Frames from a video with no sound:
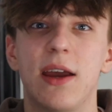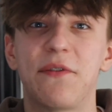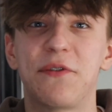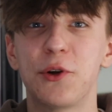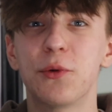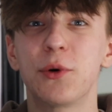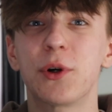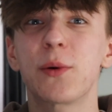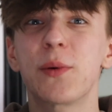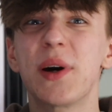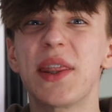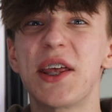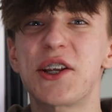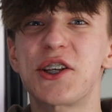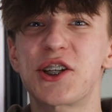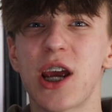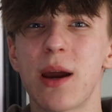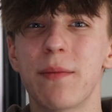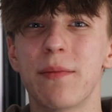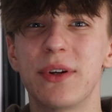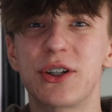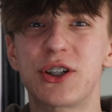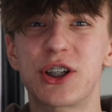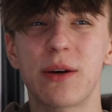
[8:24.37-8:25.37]
you want to win the
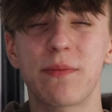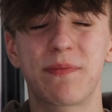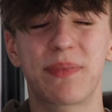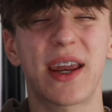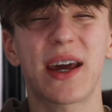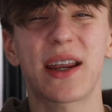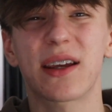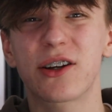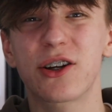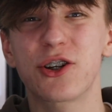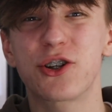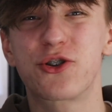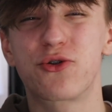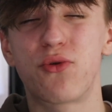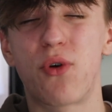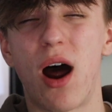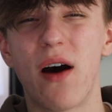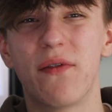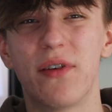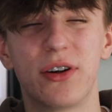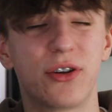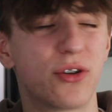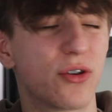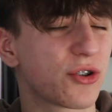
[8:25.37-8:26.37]
championship, get a good
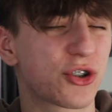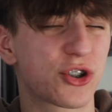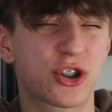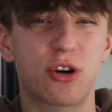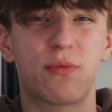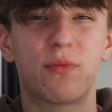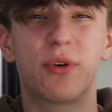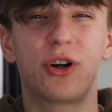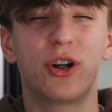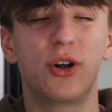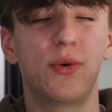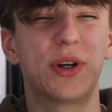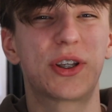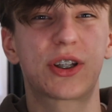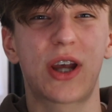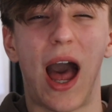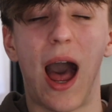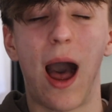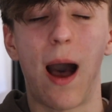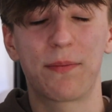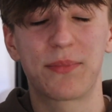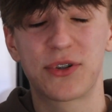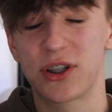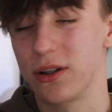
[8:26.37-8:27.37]
driver, not someone who is
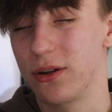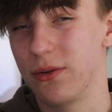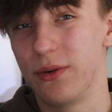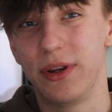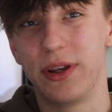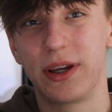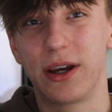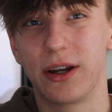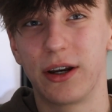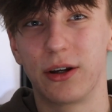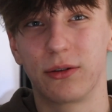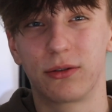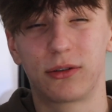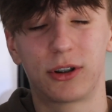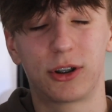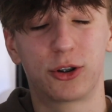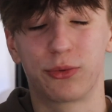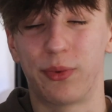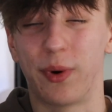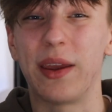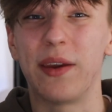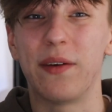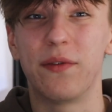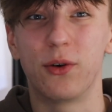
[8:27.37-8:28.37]
absolutely going to
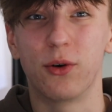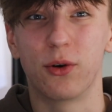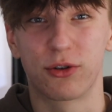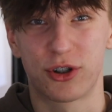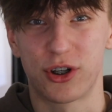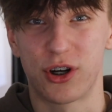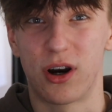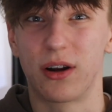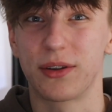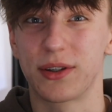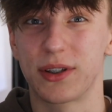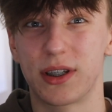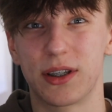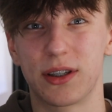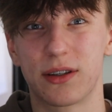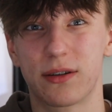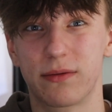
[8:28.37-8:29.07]
grief your chances.